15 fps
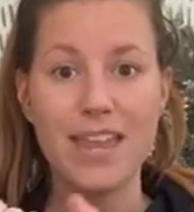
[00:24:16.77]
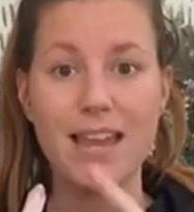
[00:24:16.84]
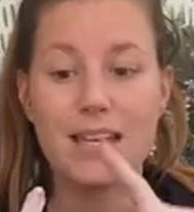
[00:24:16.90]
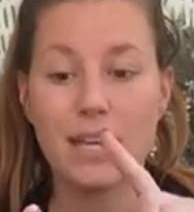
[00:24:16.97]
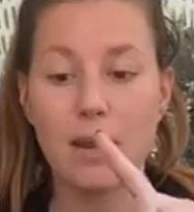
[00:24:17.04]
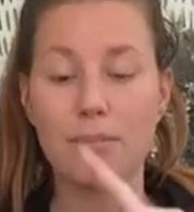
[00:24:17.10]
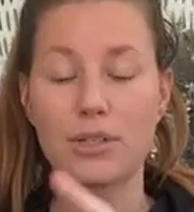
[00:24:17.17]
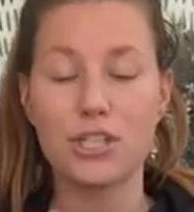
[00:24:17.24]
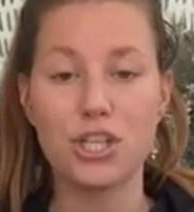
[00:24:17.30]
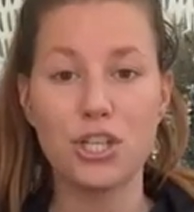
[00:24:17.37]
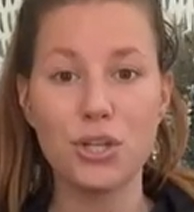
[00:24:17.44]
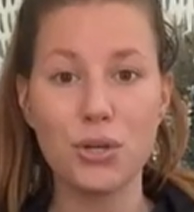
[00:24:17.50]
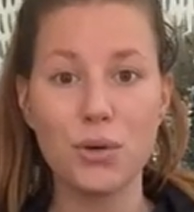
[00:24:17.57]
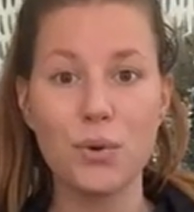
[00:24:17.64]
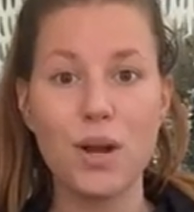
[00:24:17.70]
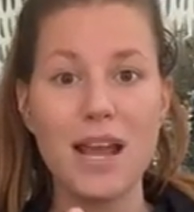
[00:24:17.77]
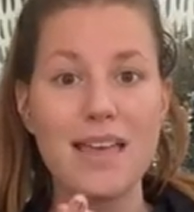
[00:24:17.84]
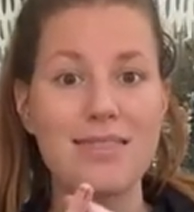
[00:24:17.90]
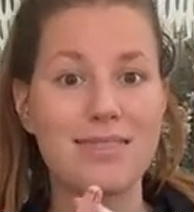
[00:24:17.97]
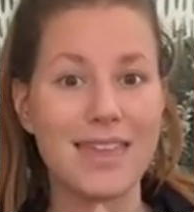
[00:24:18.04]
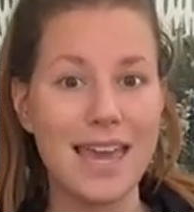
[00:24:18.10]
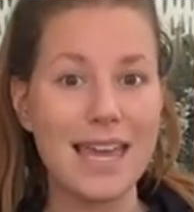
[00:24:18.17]
Number two,
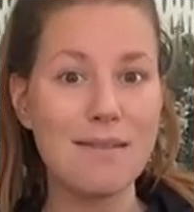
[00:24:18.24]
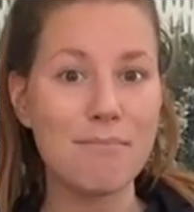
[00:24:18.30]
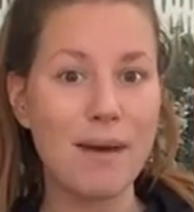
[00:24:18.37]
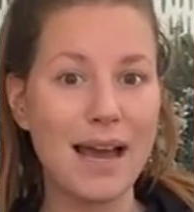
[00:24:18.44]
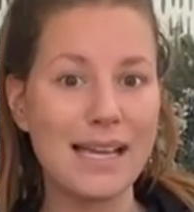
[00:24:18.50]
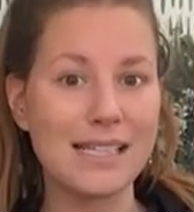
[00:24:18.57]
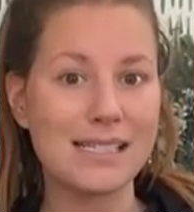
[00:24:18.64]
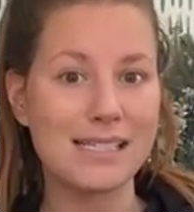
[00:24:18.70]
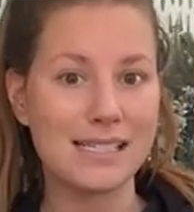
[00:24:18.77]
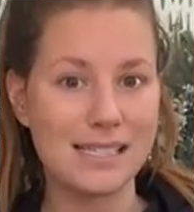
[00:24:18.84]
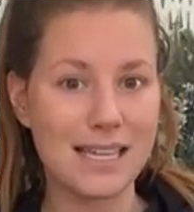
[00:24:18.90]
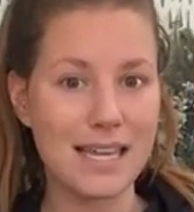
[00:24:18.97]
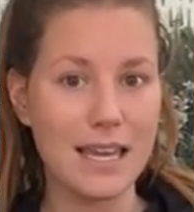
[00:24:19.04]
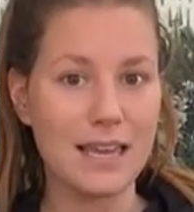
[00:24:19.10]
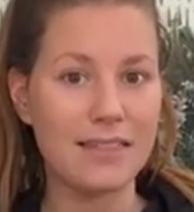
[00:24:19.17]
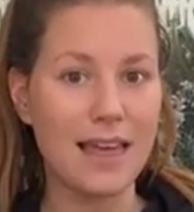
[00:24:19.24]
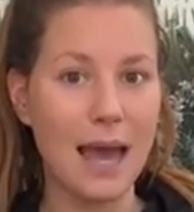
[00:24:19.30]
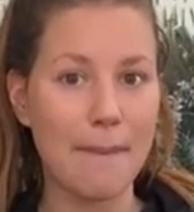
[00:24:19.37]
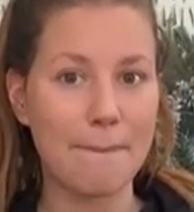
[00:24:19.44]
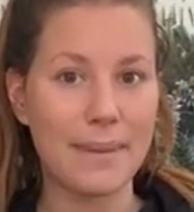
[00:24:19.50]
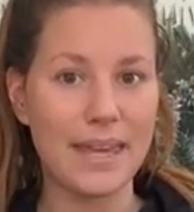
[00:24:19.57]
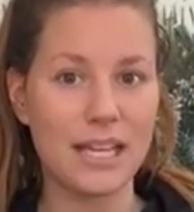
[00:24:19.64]
they might see
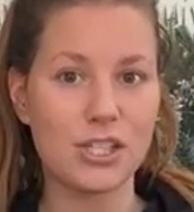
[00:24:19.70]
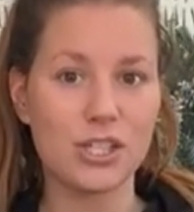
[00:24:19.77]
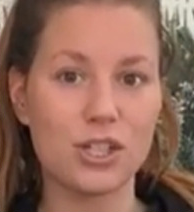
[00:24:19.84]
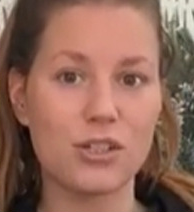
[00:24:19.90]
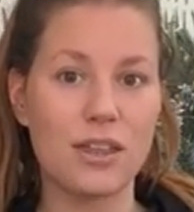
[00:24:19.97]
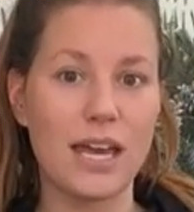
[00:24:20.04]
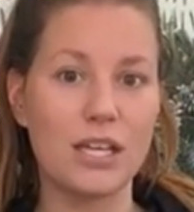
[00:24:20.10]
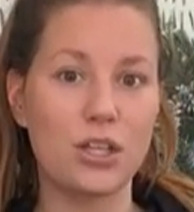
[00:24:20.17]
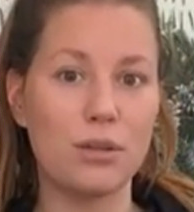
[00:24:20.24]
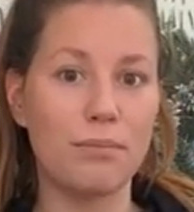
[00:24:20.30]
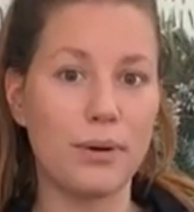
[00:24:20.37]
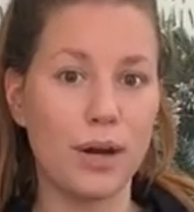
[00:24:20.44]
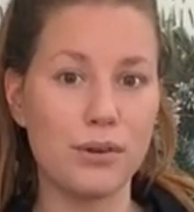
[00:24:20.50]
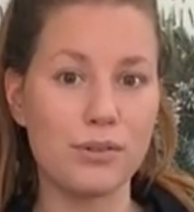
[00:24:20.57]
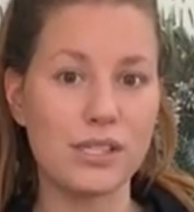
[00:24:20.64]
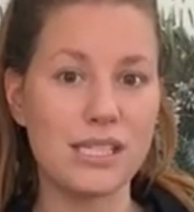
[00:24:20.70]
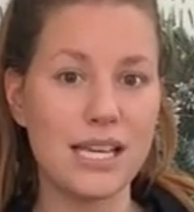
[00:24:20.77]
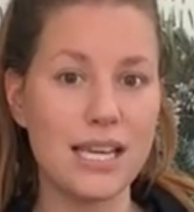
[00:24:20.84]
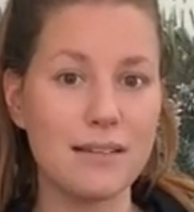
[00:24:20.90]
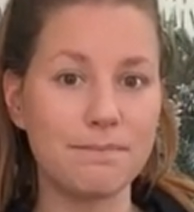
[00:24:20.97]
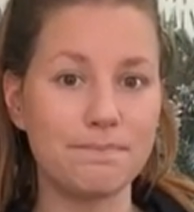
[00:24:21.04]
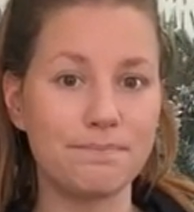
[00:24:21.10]
that picture that you
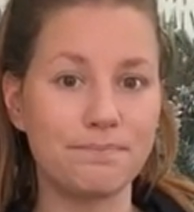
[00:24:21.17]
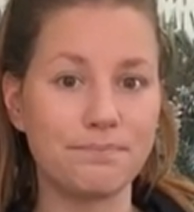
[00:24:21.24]
posted,